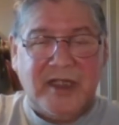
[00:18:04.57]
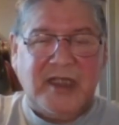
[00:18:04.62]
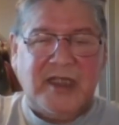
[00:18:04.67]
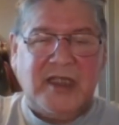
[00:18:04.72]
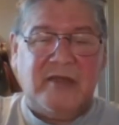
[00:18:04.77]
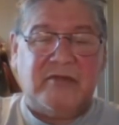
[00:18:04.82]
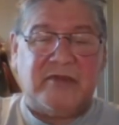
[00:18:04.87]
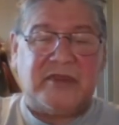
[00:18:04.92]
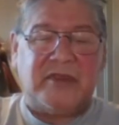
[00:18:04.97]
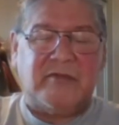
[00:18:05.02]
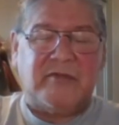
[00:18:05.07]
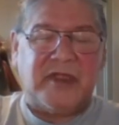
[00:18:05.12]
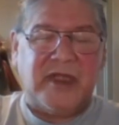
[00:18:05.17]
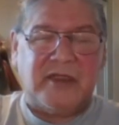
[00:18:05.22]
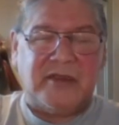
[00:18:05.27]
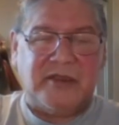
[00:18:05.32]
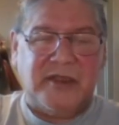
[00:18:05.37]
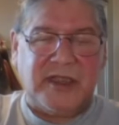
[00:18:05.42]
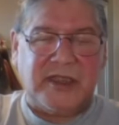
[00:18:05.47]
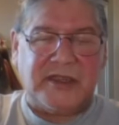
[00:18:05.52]
Even
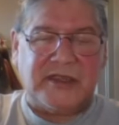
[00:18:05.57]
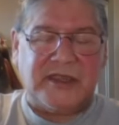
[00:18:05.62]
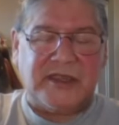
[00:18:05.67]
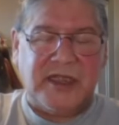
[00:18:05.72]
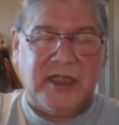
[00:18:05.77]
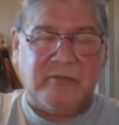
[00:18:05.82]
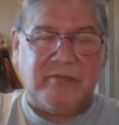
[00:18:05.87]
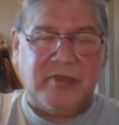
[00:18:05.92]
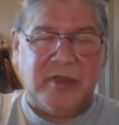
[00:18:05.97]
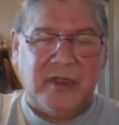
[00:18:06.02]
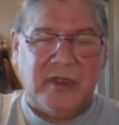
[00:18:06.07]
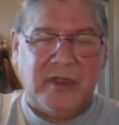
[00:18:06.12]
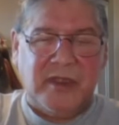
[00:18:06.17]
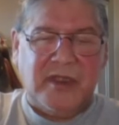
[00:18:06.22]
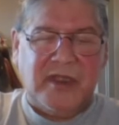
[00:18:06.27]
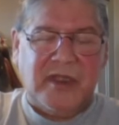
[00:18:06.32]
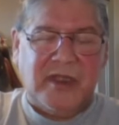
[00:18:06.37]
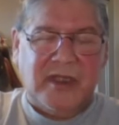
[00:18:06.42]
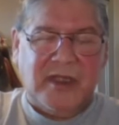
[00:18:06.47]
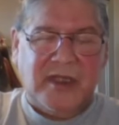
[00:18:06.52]
sometimes you can sleep
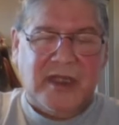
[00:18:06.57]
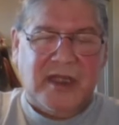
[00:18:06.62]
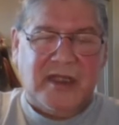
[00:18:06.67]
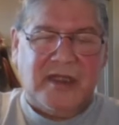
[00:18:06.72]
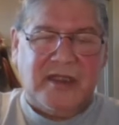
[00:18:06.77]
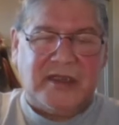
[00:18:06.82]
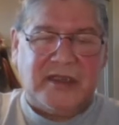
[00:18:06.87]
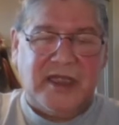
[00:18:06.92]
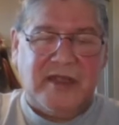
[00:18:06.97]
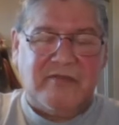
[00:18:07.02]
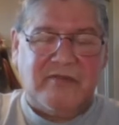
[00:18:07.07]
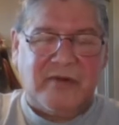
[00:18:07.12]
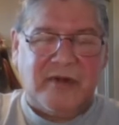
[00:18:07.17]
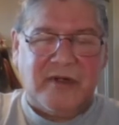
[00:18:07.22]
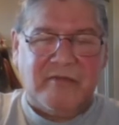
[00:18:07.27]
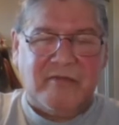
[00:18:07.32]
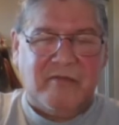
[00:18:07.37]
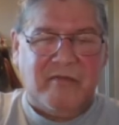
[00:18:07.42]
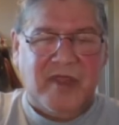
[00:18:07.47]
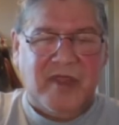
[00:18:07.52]
and you sleep for